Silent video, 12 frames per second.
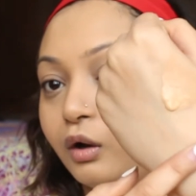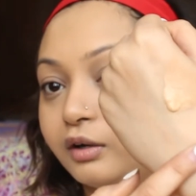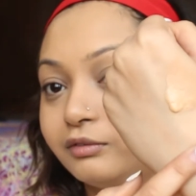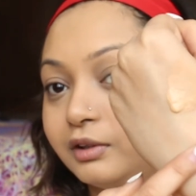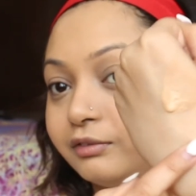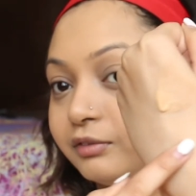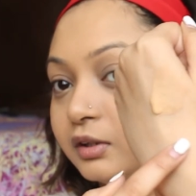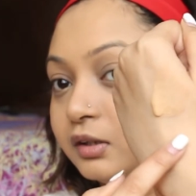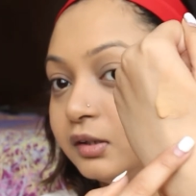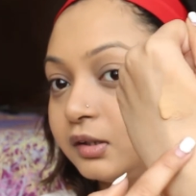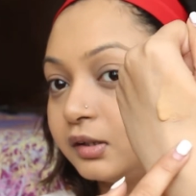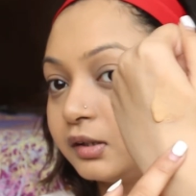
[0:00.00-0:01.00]
of
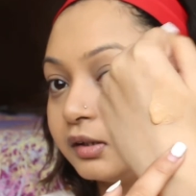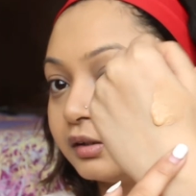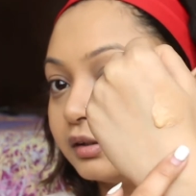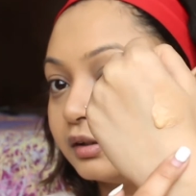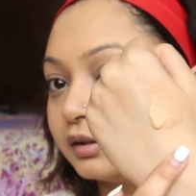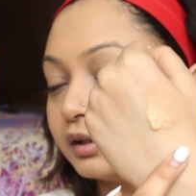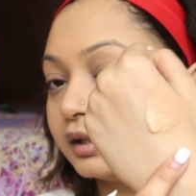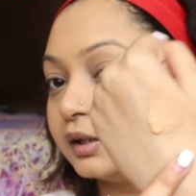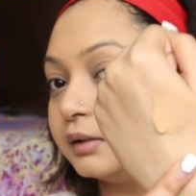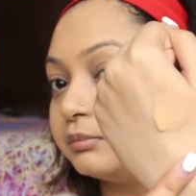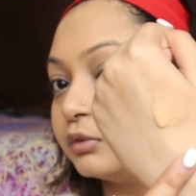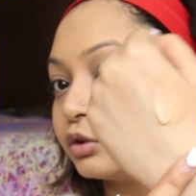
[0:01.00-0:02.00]
difference.
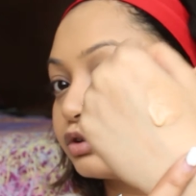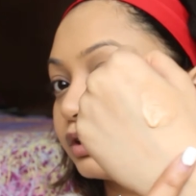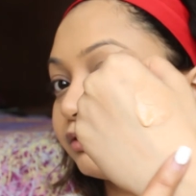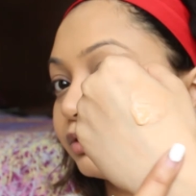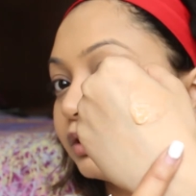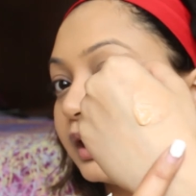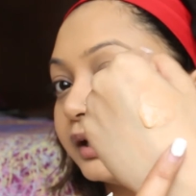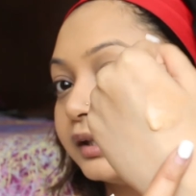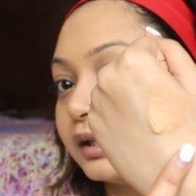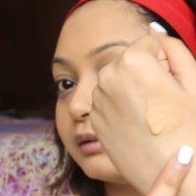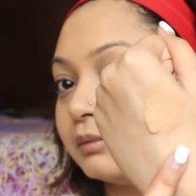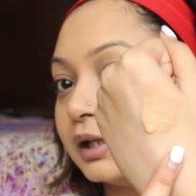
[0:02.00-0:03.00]
I'm not sure if you guys
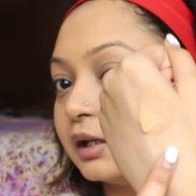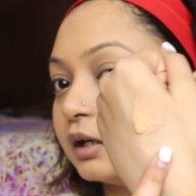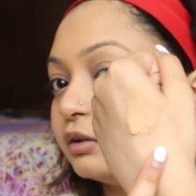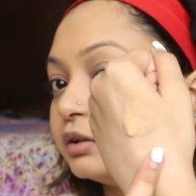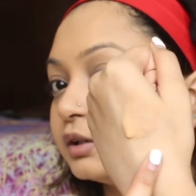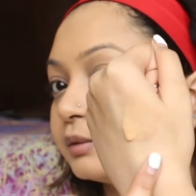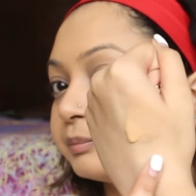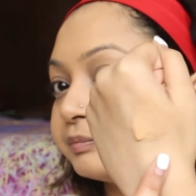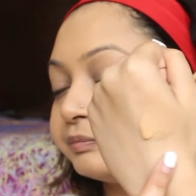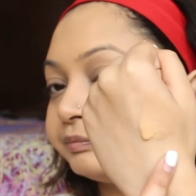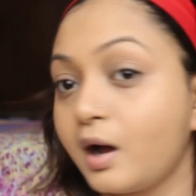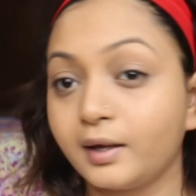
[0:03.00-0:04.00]
can make out.
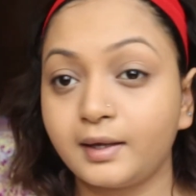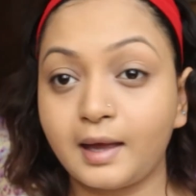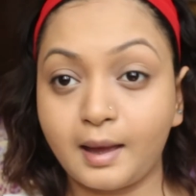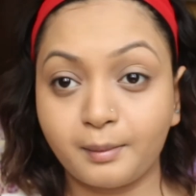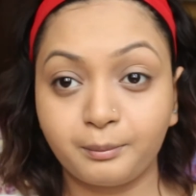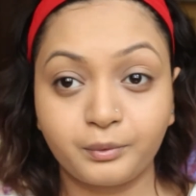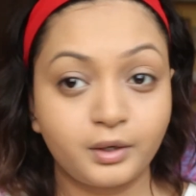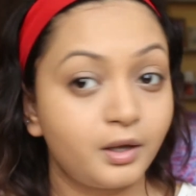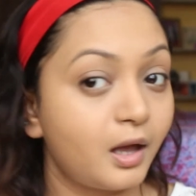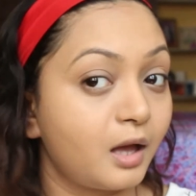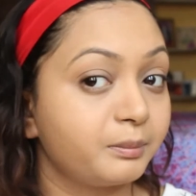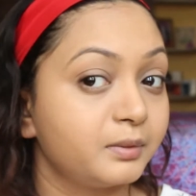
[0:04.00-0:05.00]
I am pretty
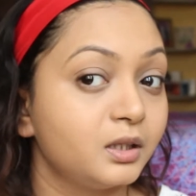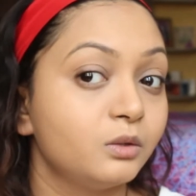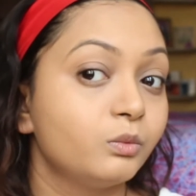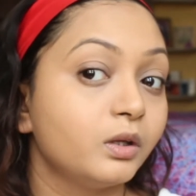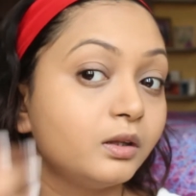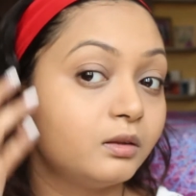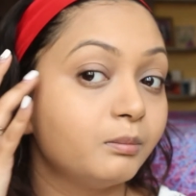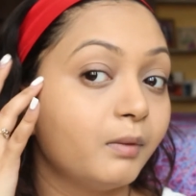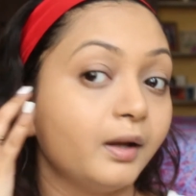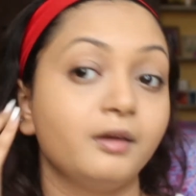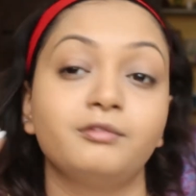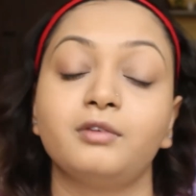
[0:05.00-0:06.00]
happy with
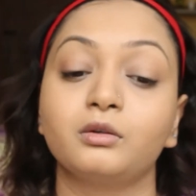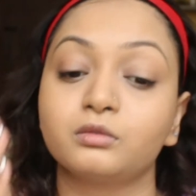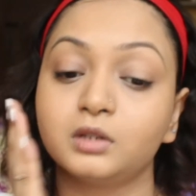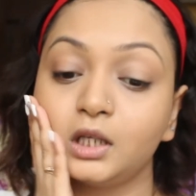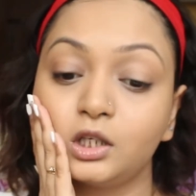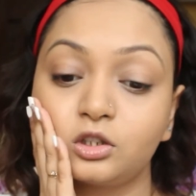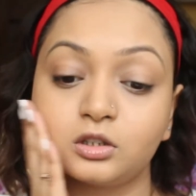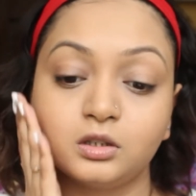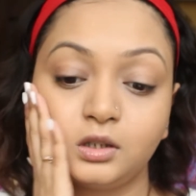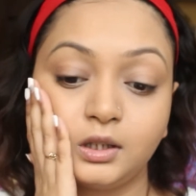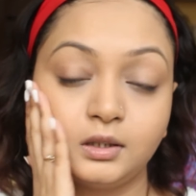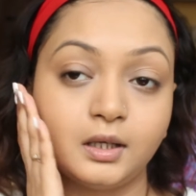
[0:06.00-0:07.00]
my
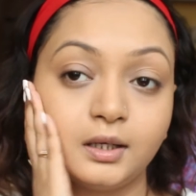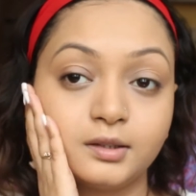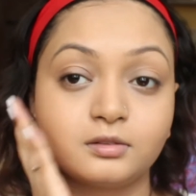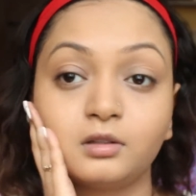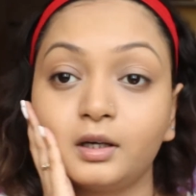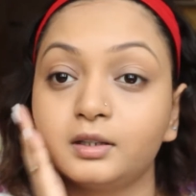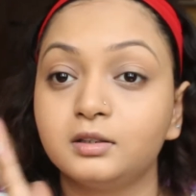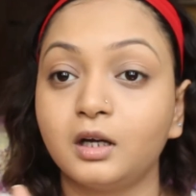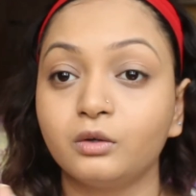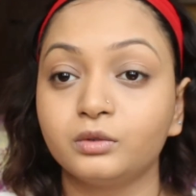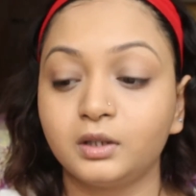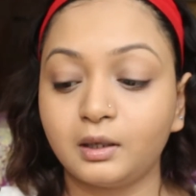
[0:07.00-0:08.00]
foundation. It has dried
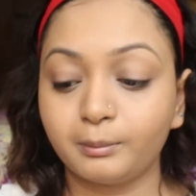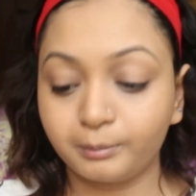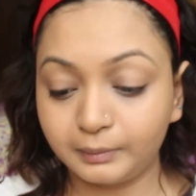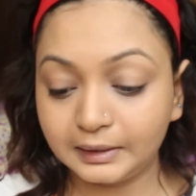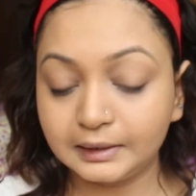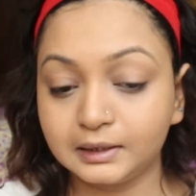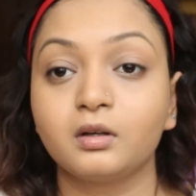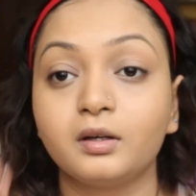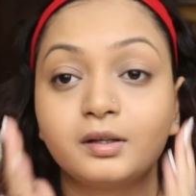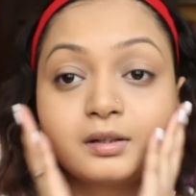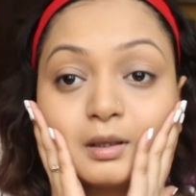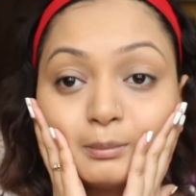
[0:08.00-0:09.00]
down it
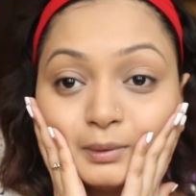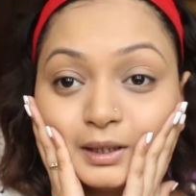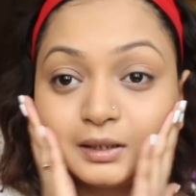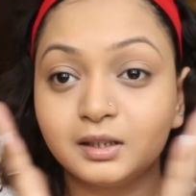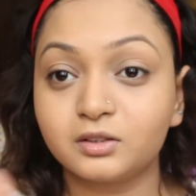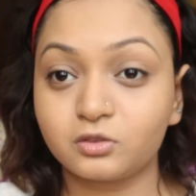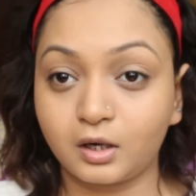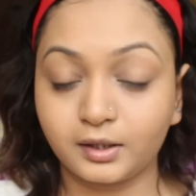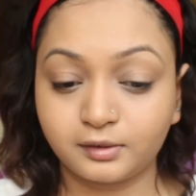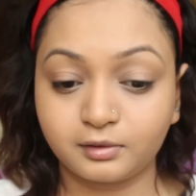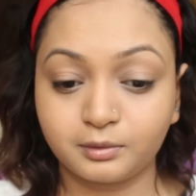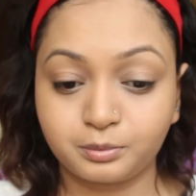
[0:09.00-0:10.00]
is completely
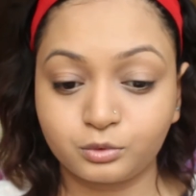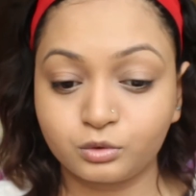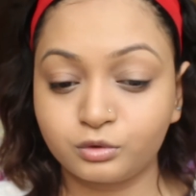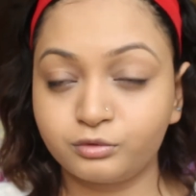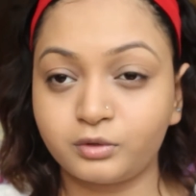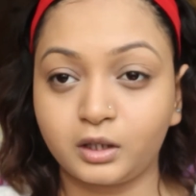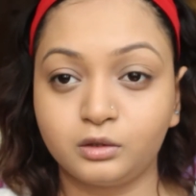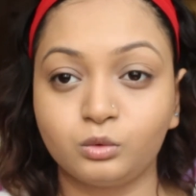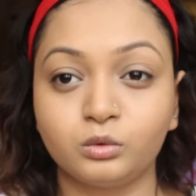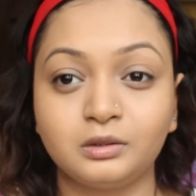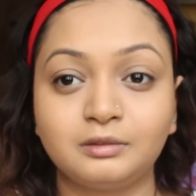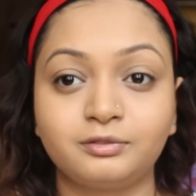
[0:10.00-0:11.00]
transfer proof. I
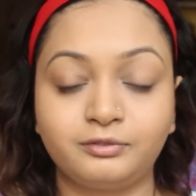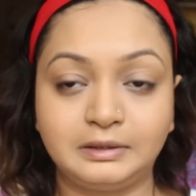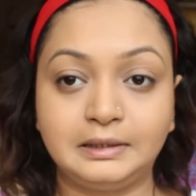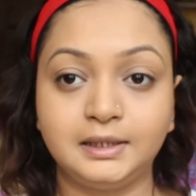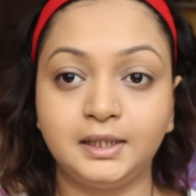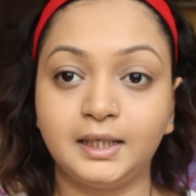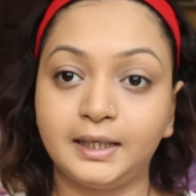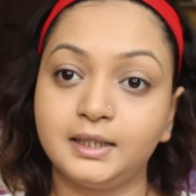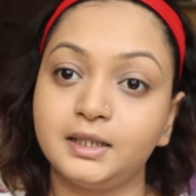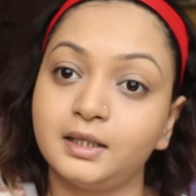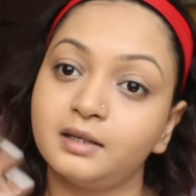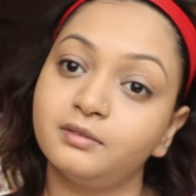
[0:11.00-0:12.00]
don't feel
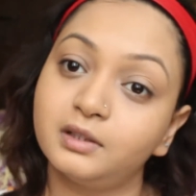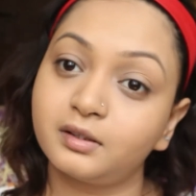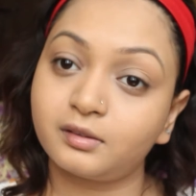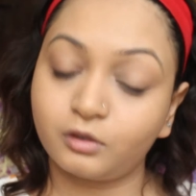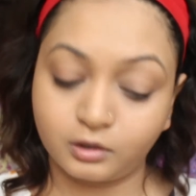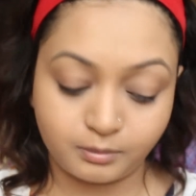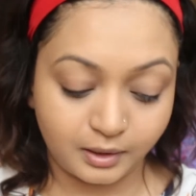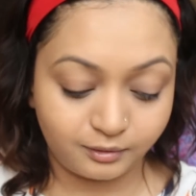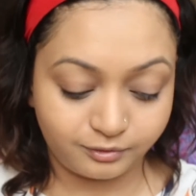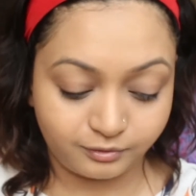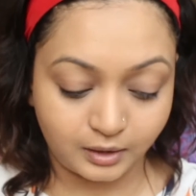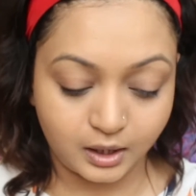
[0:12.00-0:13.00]
any heaviness on my
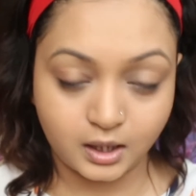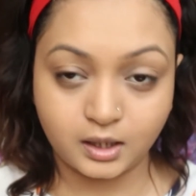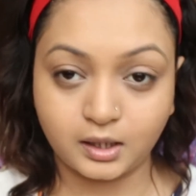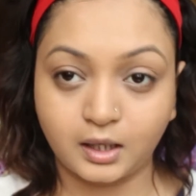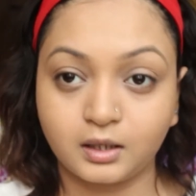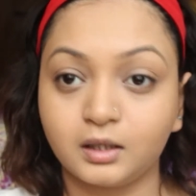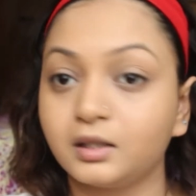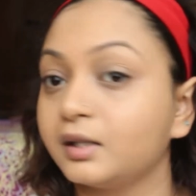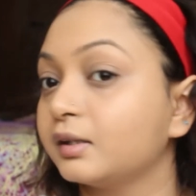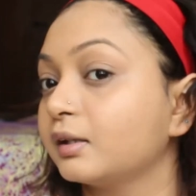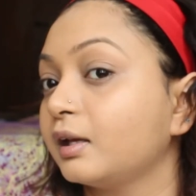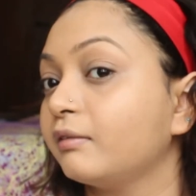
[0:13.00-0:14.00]
face and it
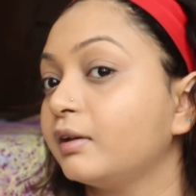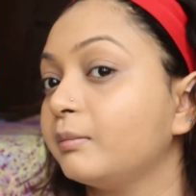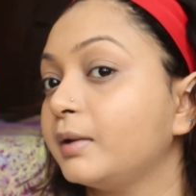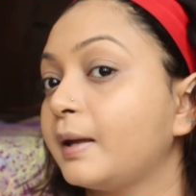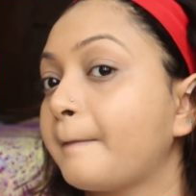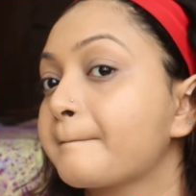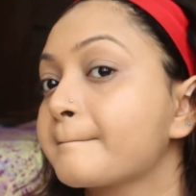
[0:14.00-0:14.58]
has given me